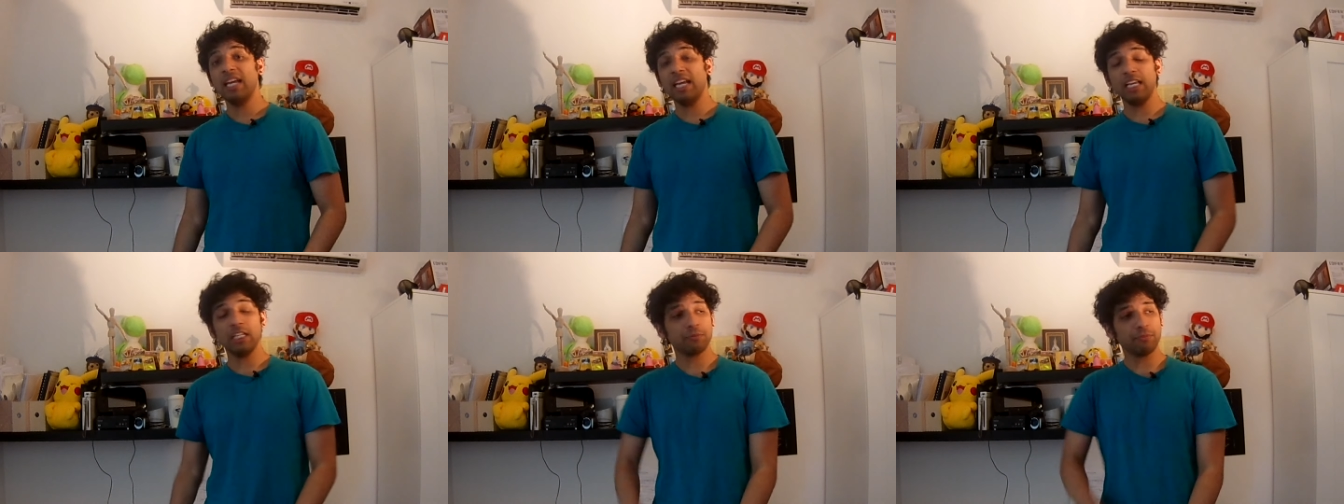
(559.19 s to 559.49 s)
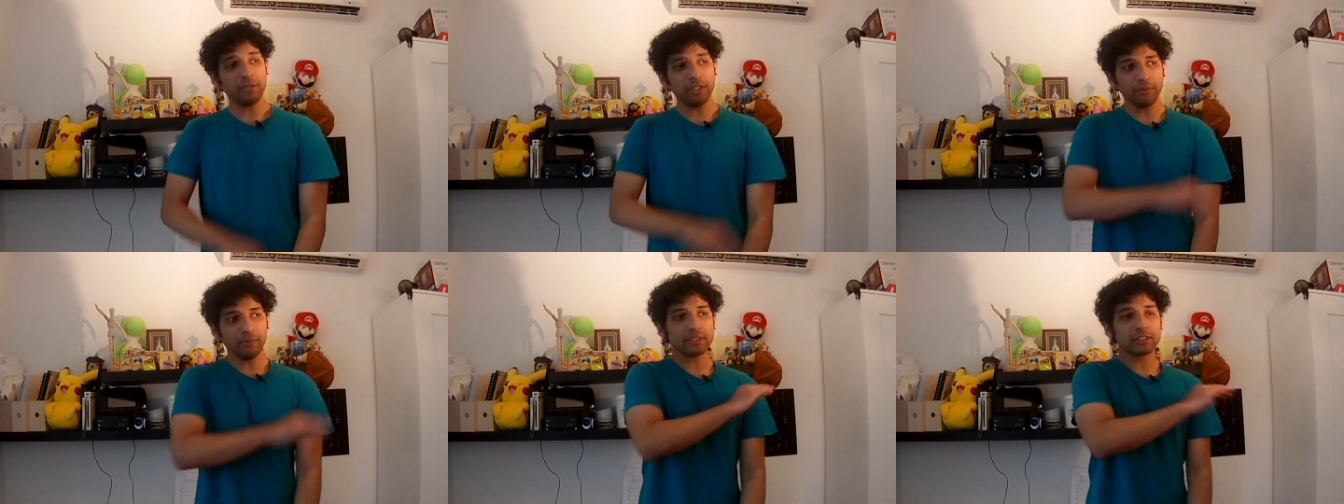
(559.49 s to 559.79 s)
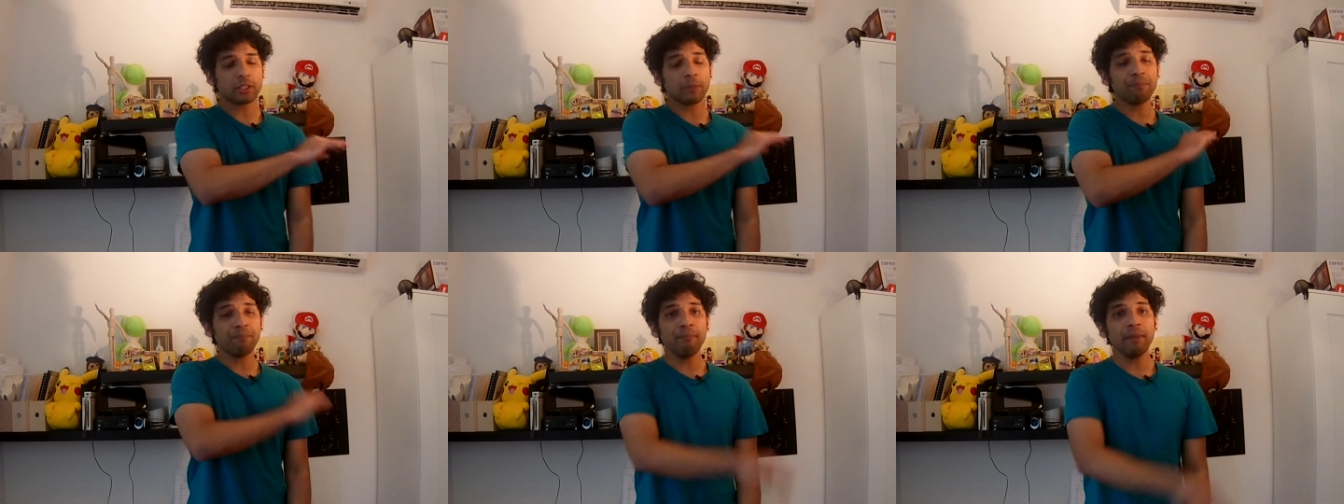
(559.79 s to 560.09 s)
is pretty
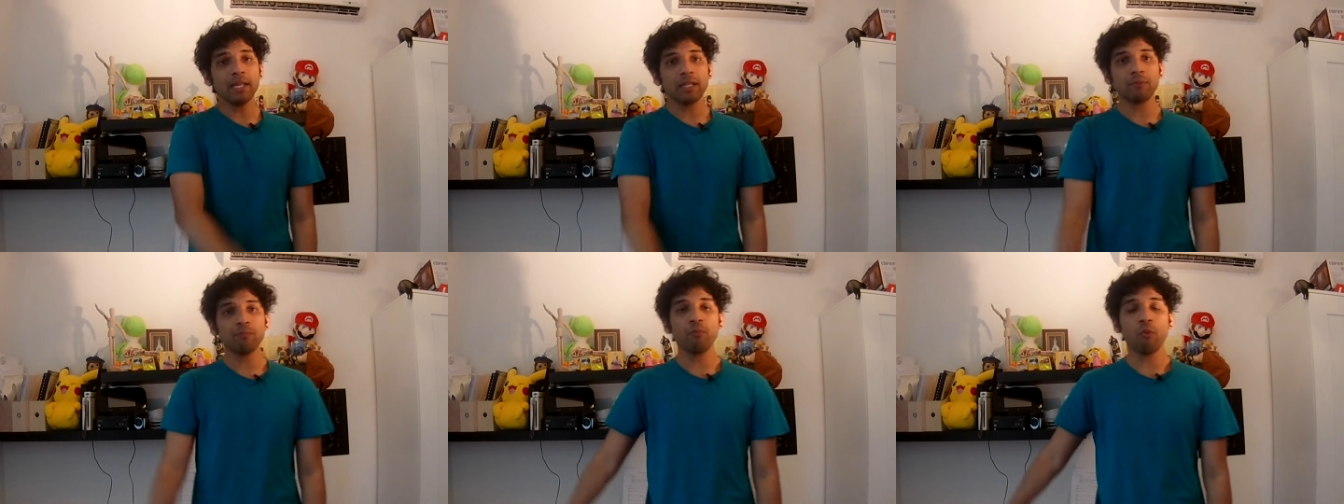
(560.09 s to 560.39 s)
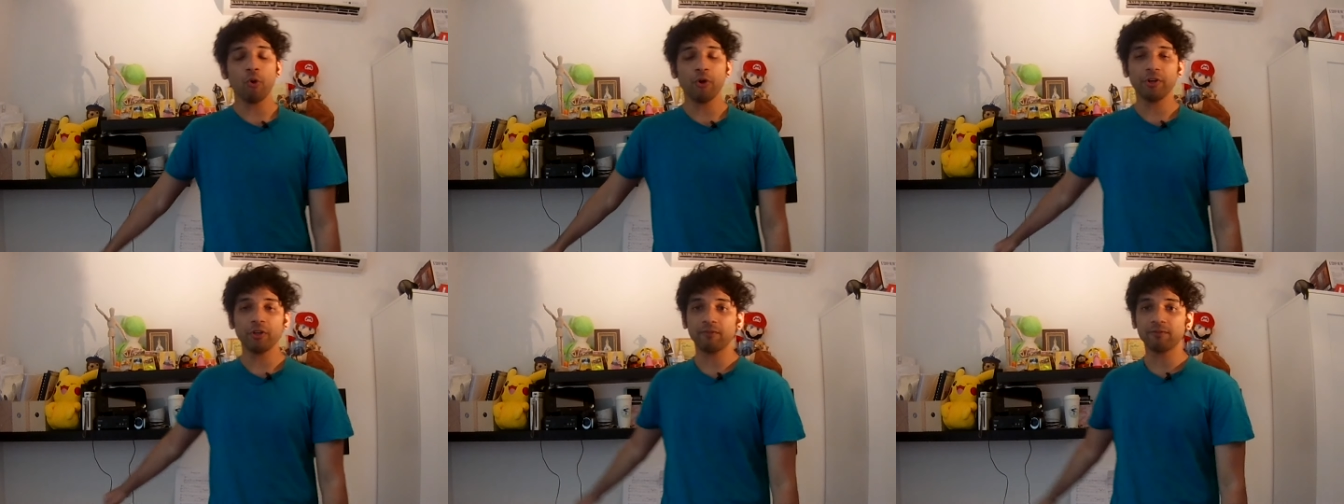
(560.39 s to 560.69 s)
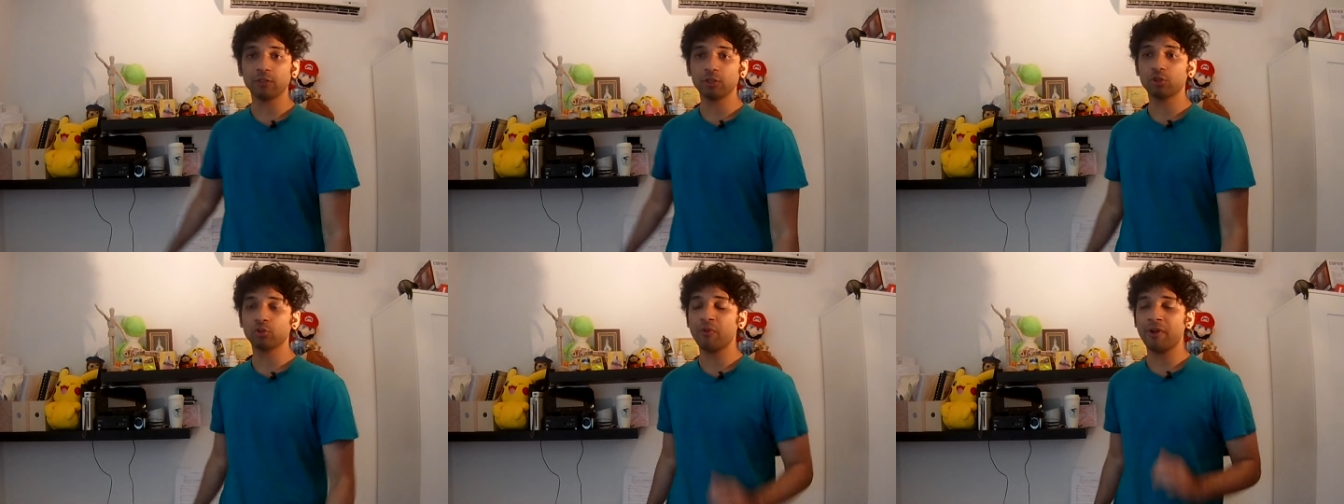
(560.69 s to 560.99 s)
much the midpoint
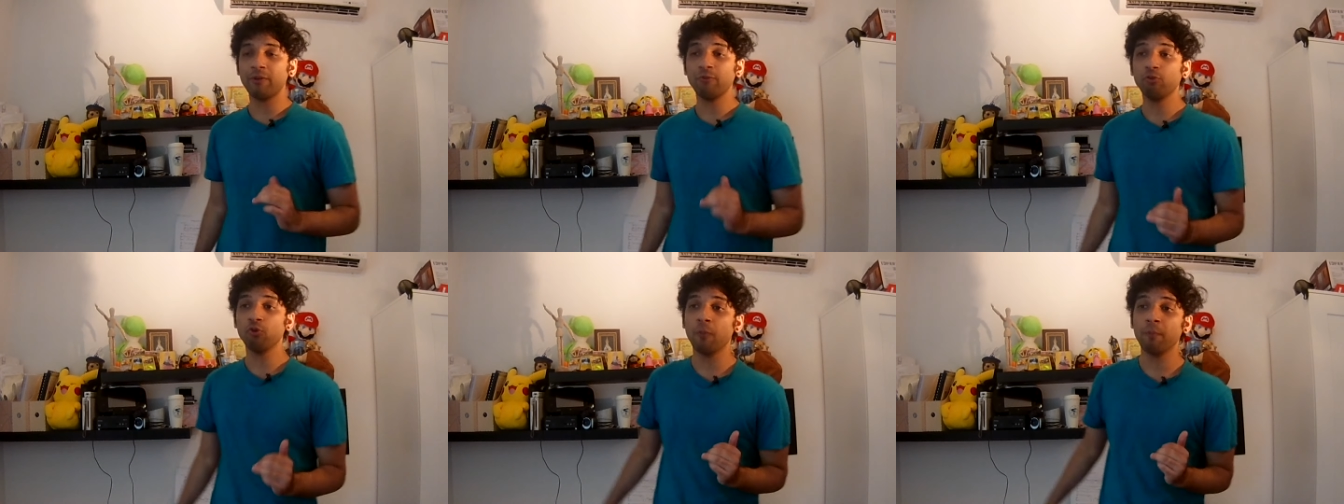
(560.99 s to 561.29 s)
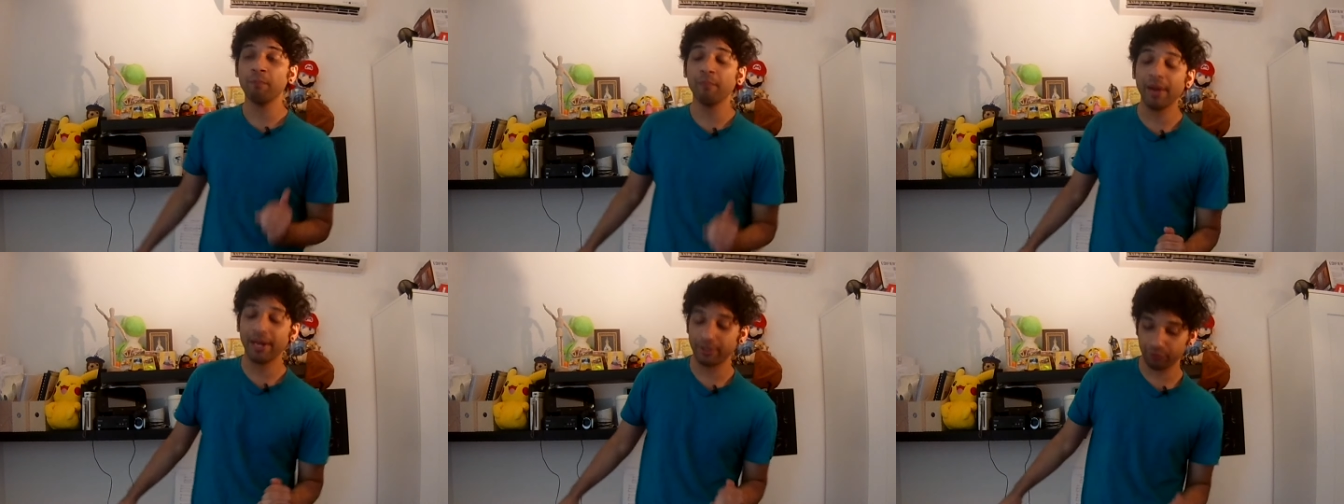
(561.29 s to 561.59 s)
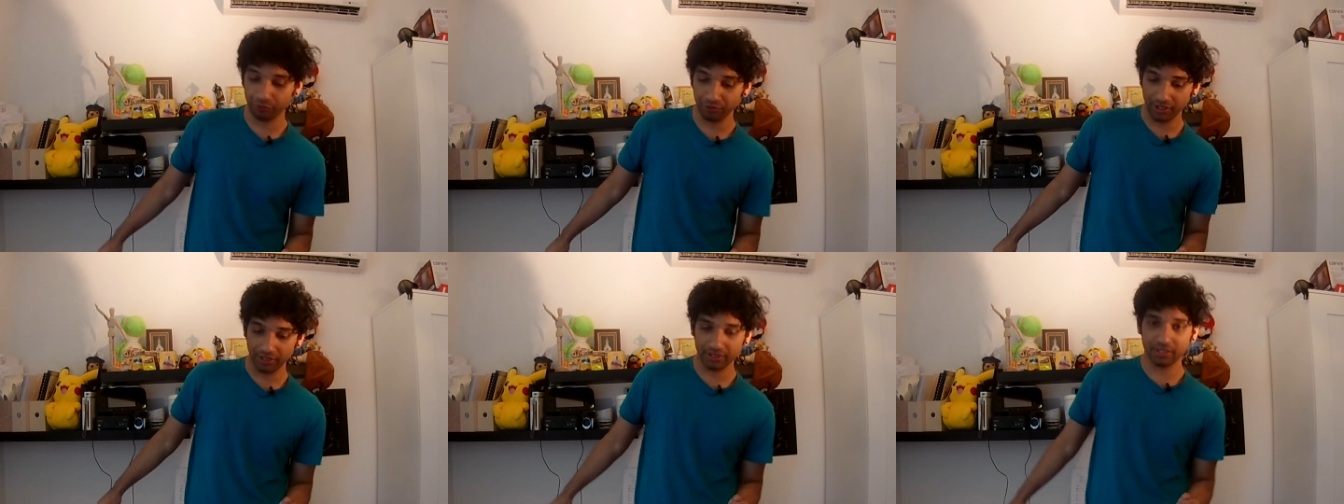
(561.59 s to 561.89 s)
of the stranger
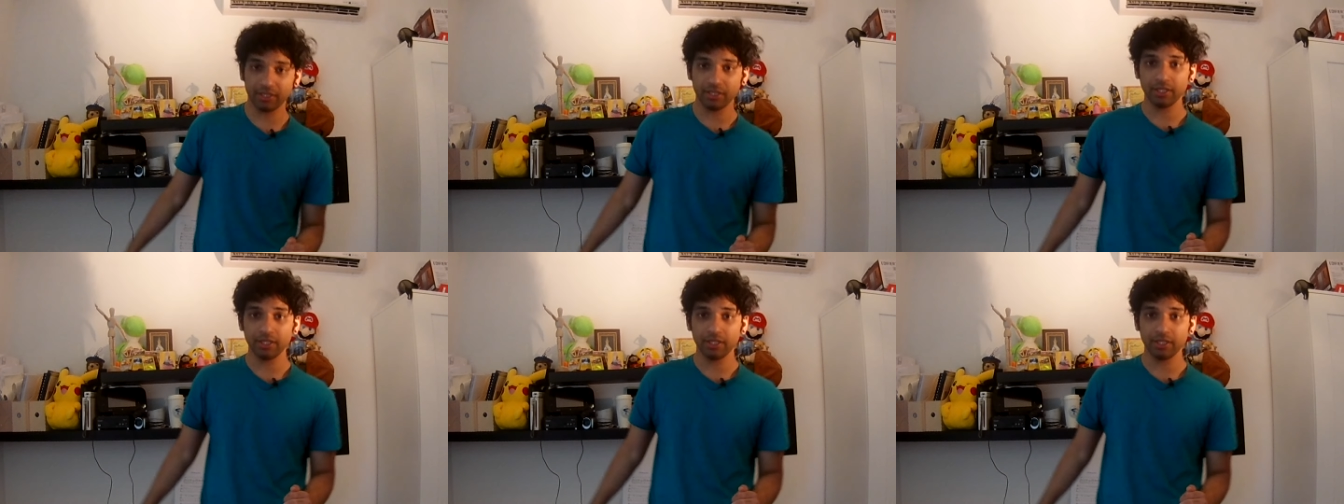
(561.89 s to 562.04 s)
metric.